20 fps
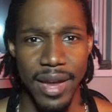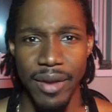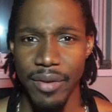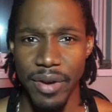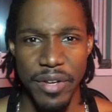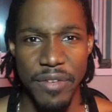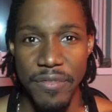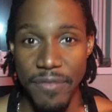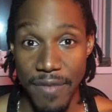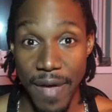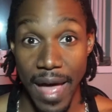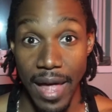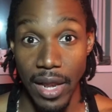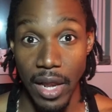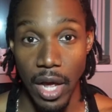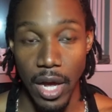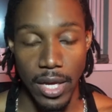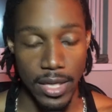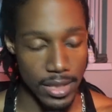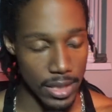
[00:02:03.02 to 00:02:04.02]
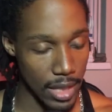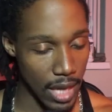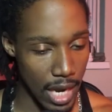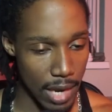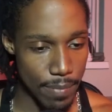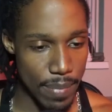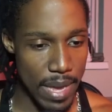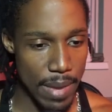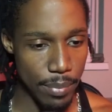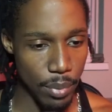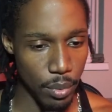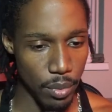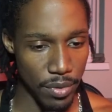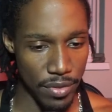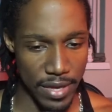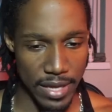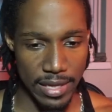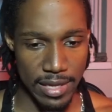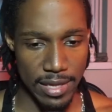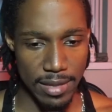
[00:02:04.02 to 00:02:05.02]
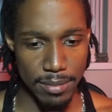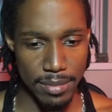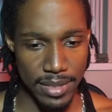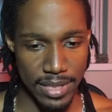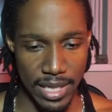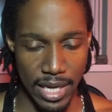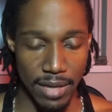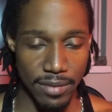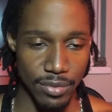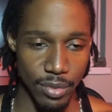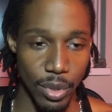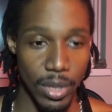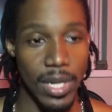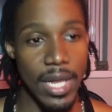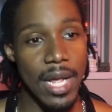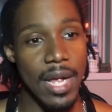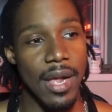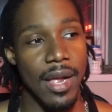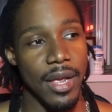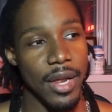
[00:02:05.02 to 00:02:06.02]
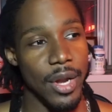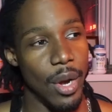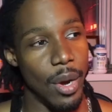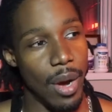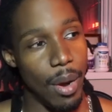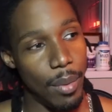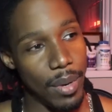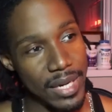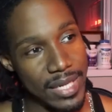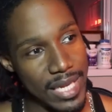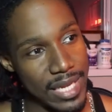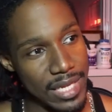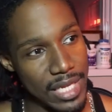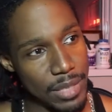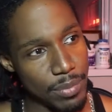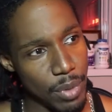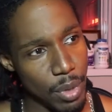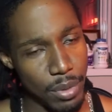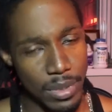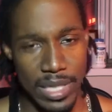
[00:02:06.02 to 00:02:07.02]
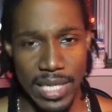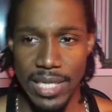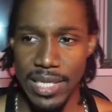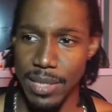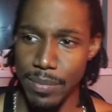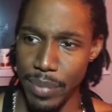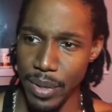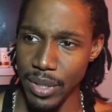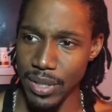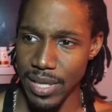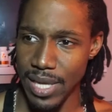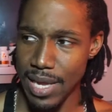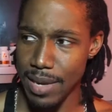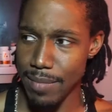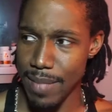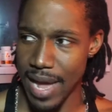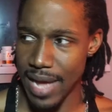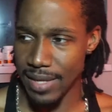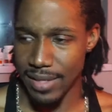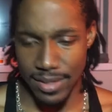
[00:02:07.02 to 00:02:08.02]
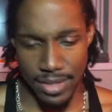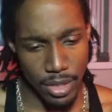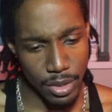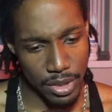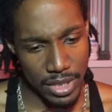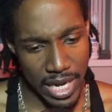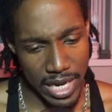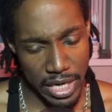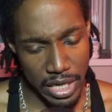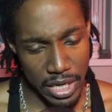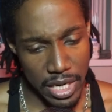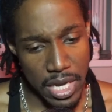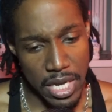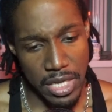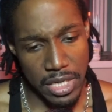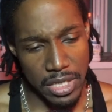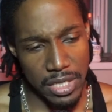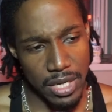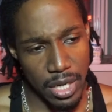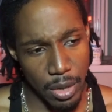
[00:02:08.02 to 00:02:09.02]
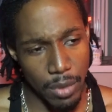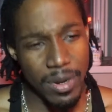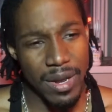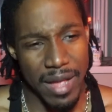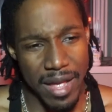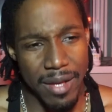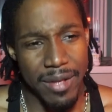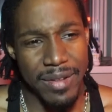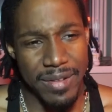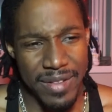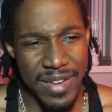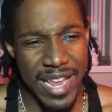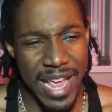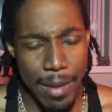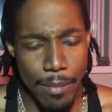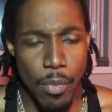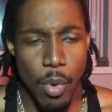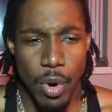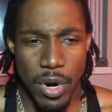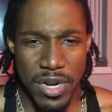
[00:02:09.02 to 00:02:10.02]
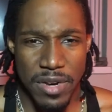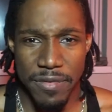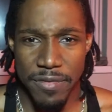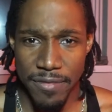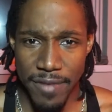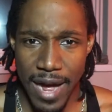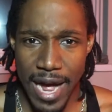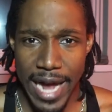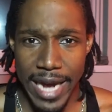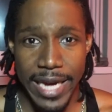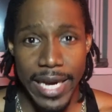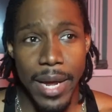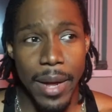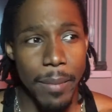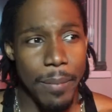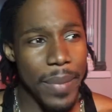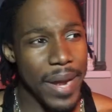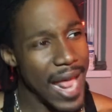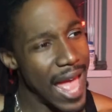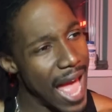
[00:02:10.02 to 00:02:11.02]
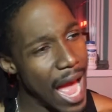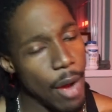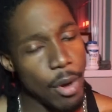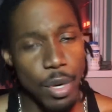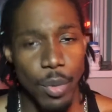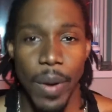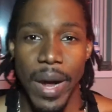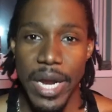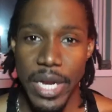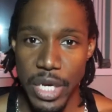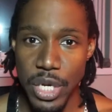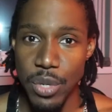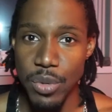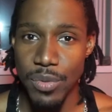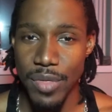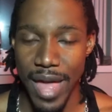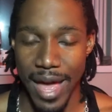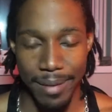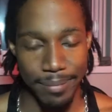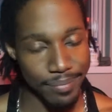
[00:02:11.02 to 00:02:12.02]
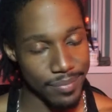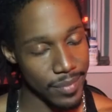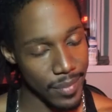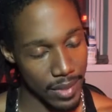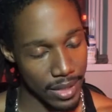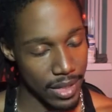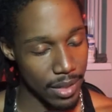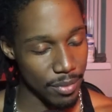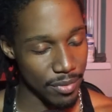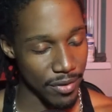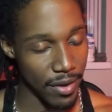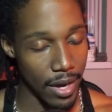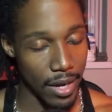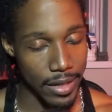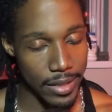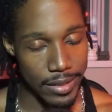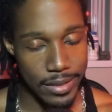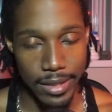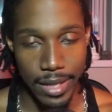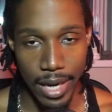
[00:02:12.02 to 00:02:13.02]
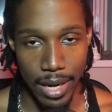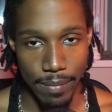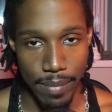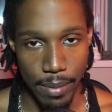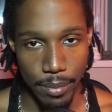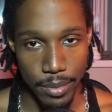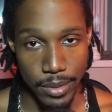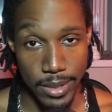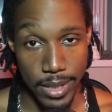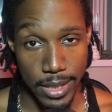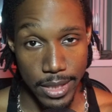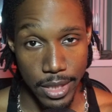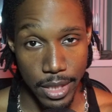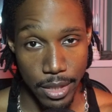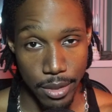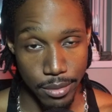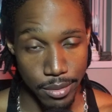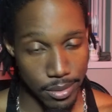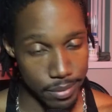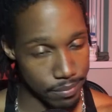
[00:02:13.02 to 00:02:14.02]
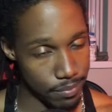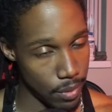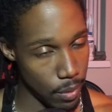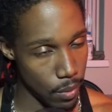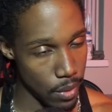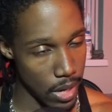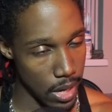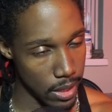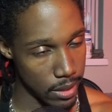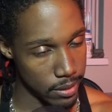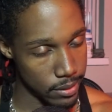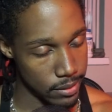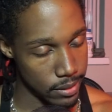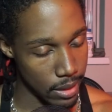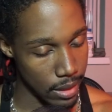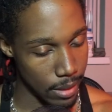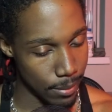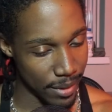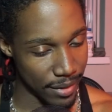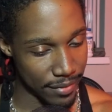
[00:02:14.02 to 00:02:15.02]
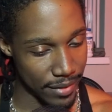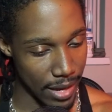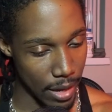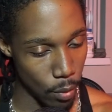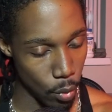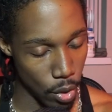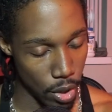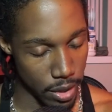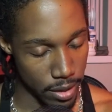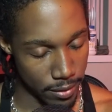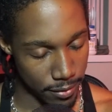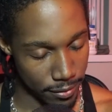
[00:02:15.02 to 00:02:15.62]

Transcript: area of fat loss. A lot of people will think to themselves, well, you know, I want to take this protein to build lean mass and, you know, just kind of, you know, get more defined. But how do I do that? I'll be honest, a lot of people say toned, but we're not going to talk about that word.